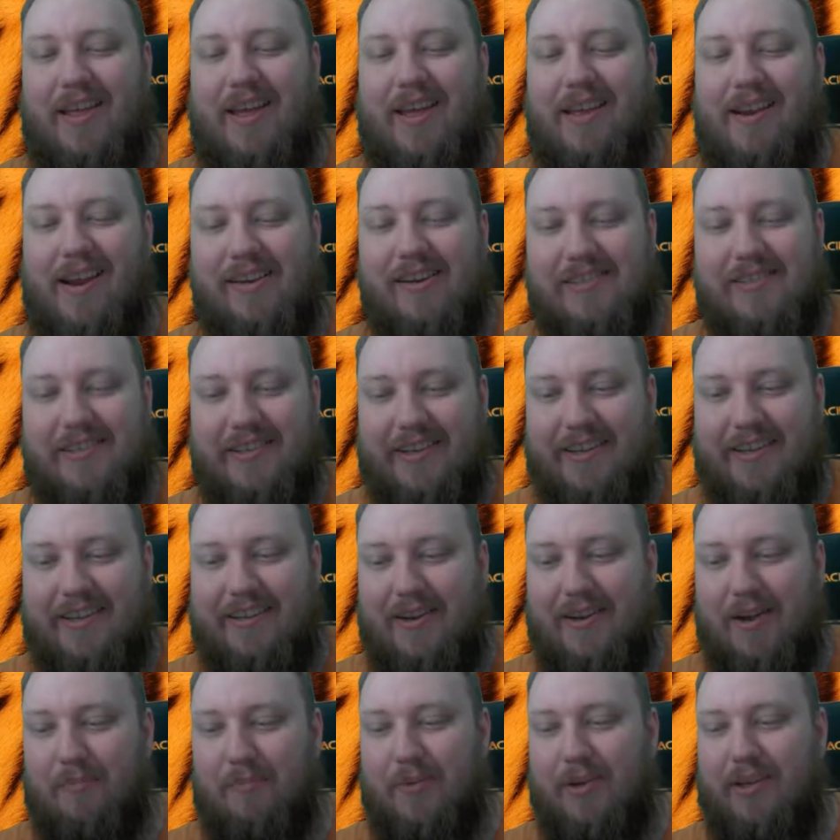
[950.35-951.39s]
That actually
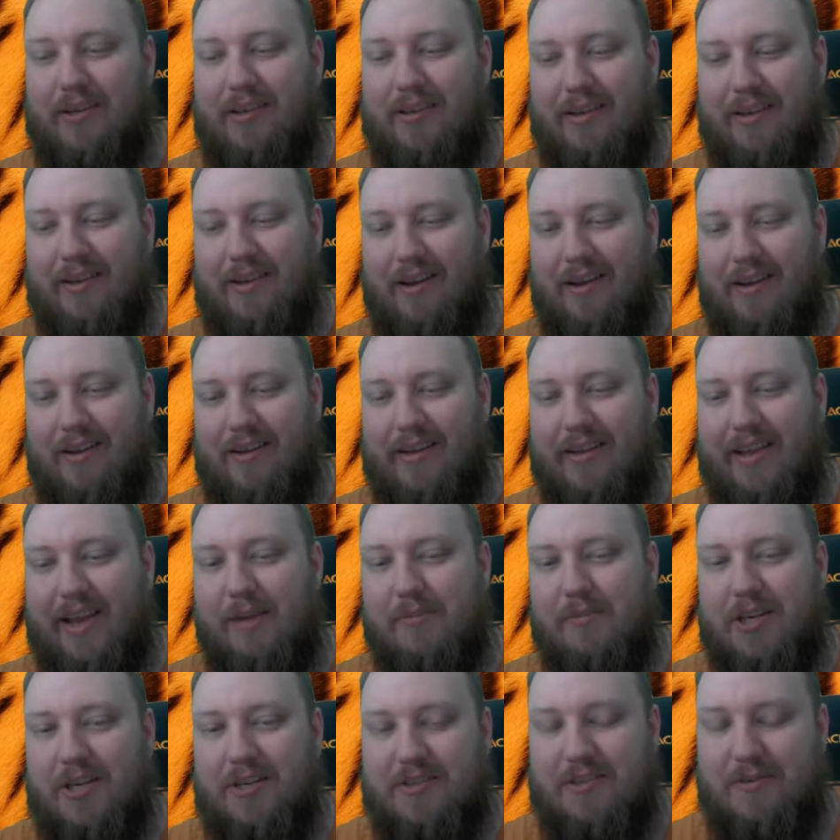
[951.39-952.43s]
ended up being
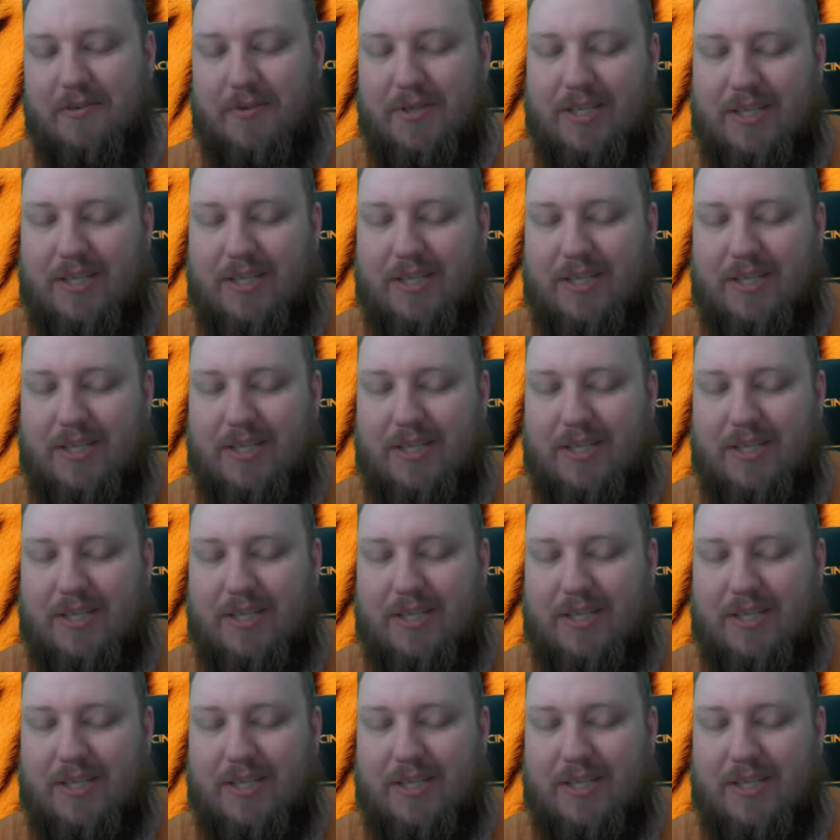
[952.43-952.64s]
game-changing.